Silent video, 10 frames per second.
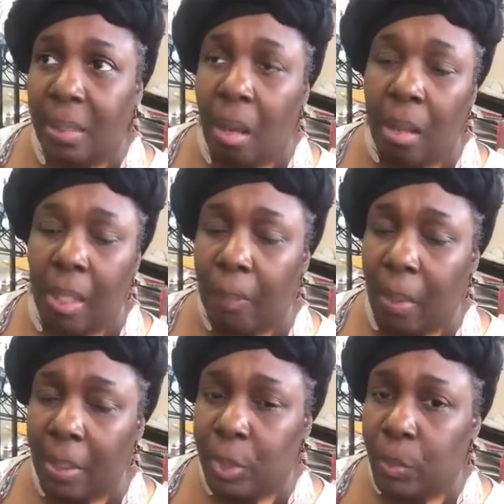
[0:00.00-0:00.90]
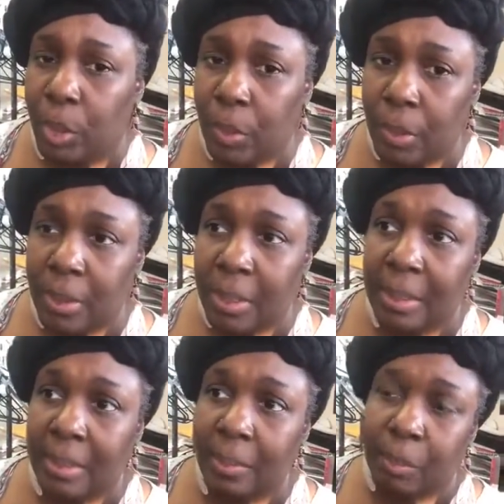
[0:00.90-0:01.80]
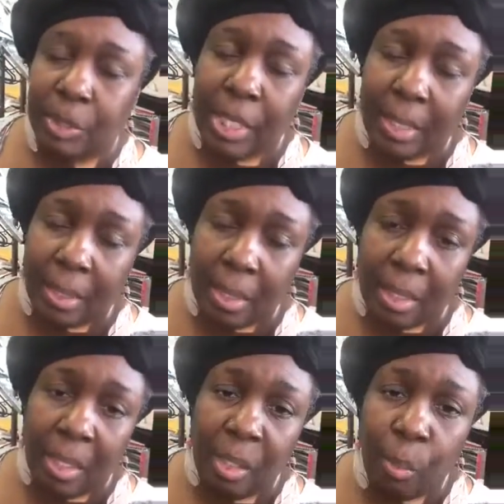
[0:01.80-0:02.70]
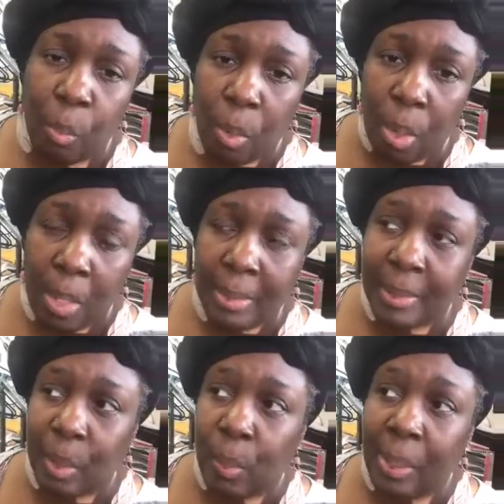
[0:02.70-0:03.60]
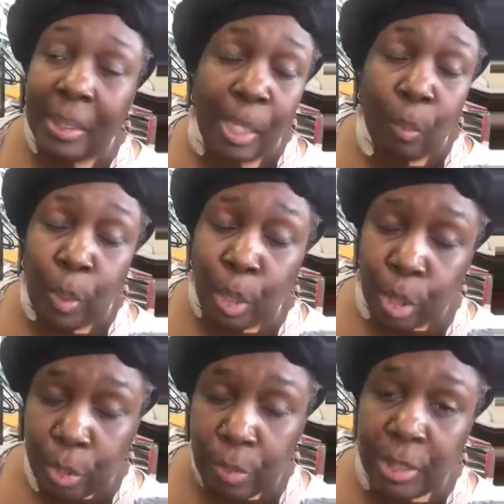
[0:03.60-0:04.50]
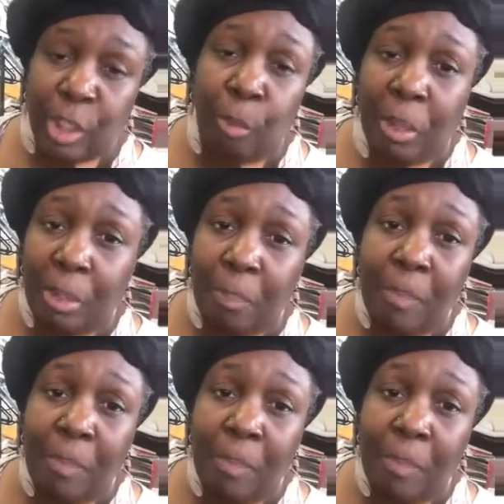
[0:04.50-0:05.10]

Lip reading: All our products we use is to protect anyone. So anything we're going to use is going to be